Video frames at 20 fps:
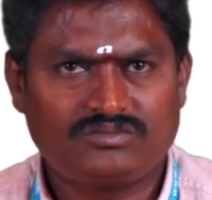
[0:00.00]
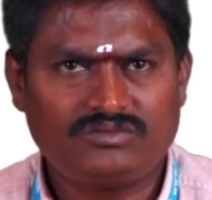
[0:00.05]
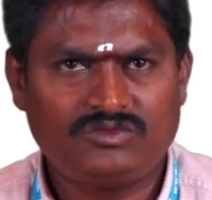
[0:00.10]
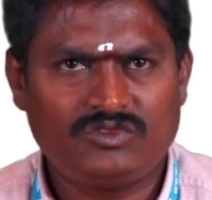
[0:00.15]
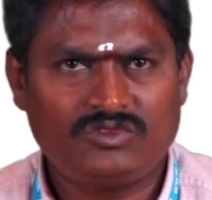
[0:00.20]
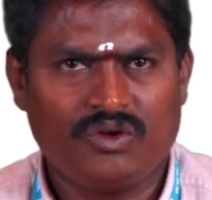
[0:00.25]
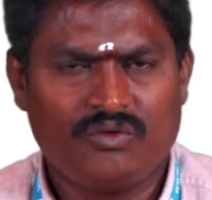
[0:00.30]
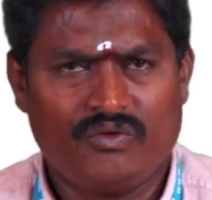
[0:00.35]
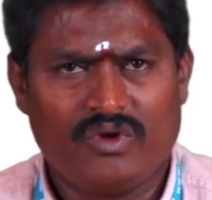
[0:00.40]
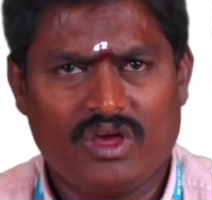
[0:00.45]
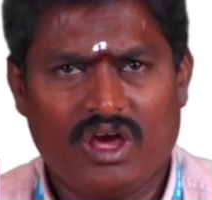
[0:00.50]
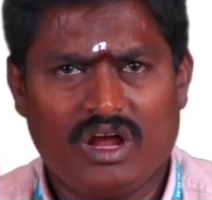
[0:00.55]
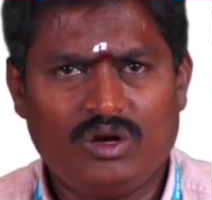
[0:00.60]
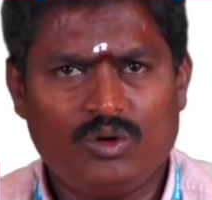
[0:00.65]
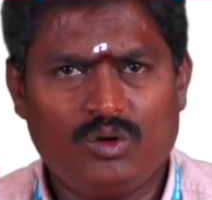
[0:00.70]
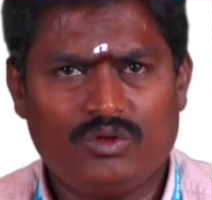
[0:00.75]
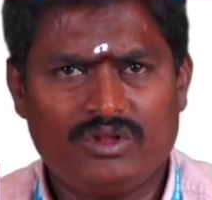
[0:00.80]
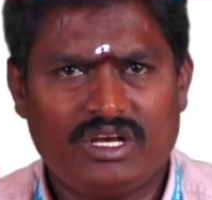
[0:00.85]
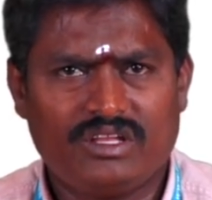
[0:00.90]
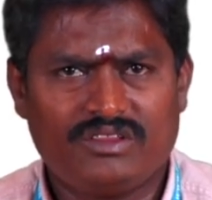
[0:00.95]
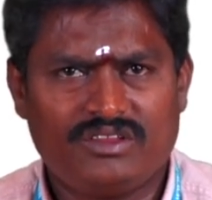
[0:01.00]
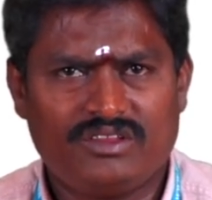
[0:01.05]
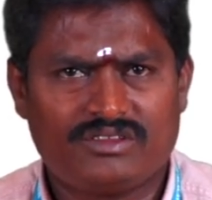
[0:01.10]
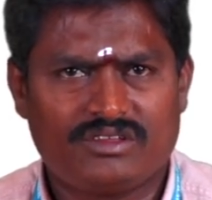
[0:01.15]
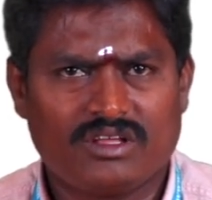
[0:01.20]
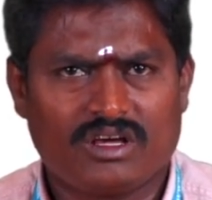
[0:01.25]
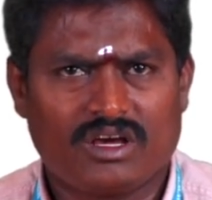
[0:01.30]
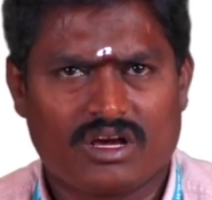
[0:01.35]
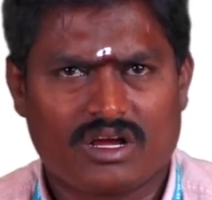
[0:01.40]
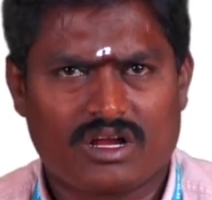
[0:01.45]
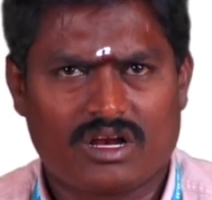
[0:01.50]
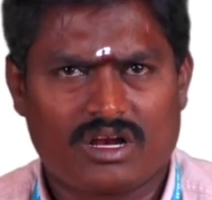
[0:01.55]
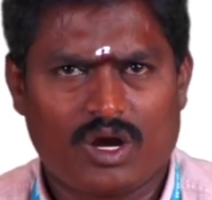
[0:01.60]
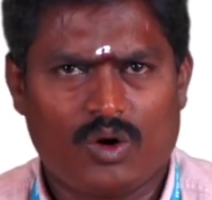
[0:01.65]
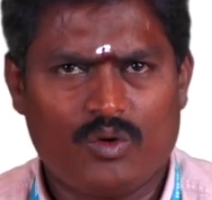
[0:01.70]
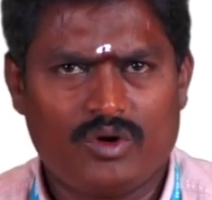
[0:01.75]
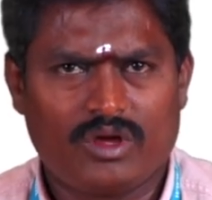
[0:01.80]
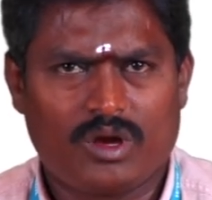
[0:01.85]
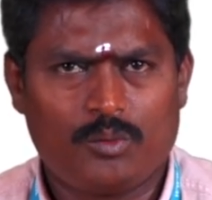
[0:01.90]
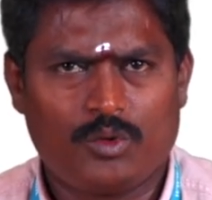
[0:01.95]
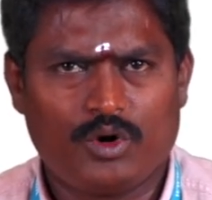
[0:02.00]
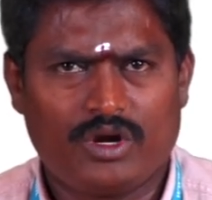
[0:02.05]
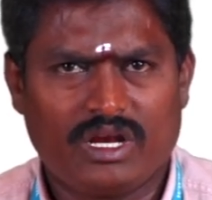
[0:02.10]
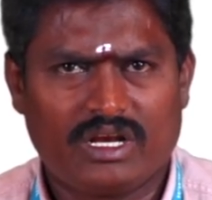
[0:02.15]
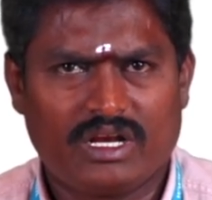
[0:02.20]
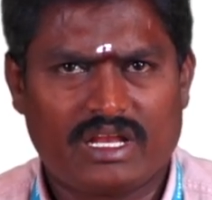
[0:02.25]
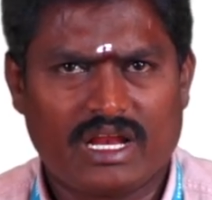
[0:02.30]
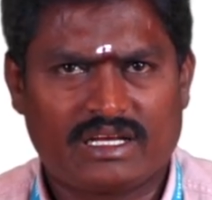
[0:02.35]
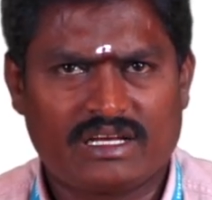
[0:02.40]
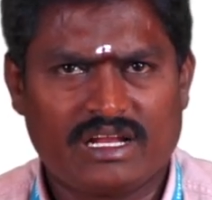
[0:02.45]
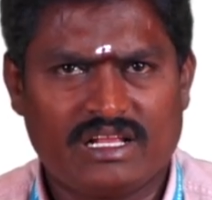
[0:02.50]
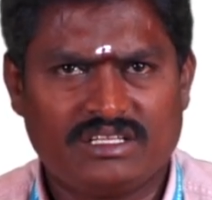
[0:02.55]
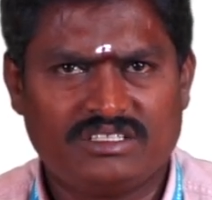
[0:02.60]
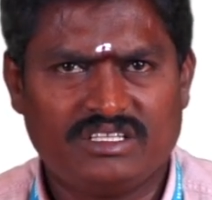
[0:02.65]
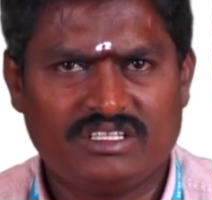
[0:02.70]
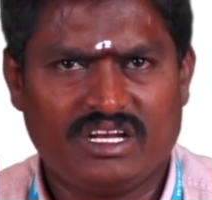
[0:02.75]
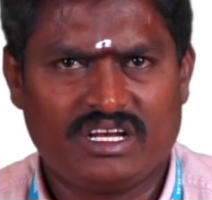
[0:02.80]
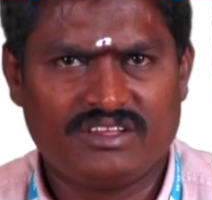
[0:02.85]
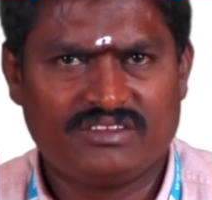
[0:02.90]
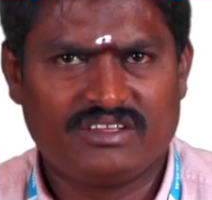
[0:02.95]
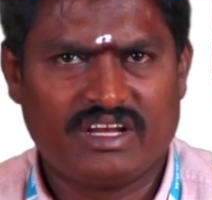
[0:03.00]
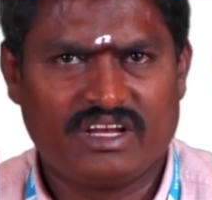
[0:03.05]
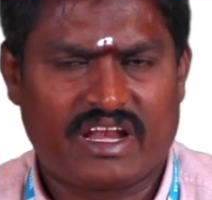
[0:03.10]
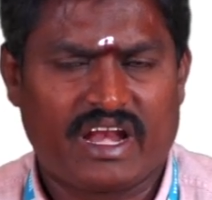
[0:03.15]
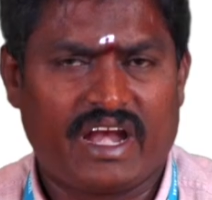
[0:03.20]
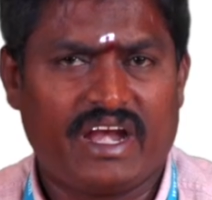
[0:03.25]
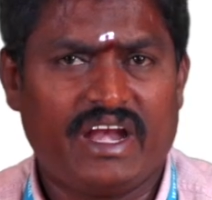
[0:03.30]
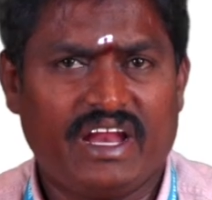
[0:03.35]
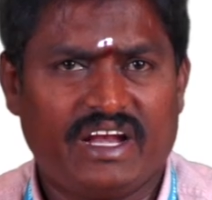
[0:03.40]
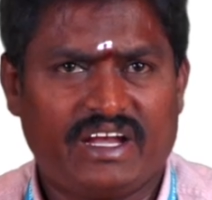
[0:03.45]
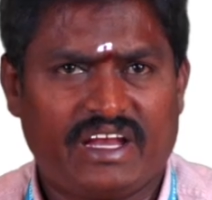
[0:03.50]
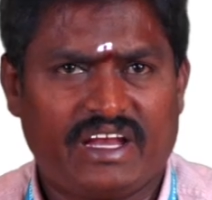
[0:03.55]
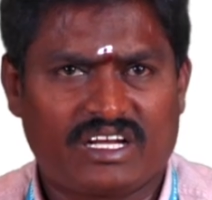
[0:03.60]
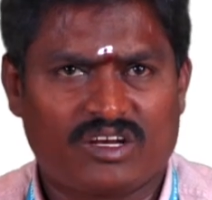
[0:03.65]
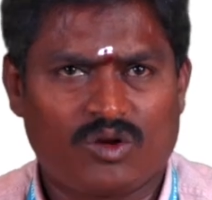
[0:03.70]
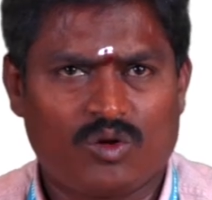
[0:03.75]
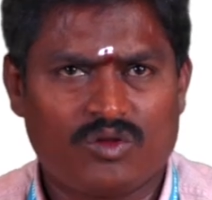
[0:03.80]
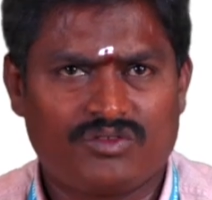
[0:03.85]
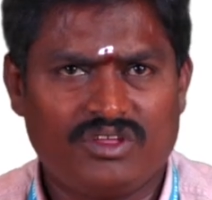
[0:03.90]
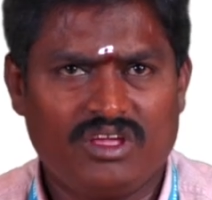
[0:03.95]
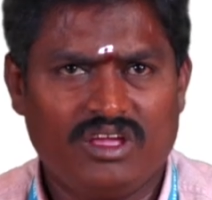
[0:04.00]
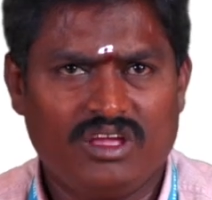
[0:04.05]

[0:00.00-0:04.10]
We all know that this cloud computing technology, it is a trending technology.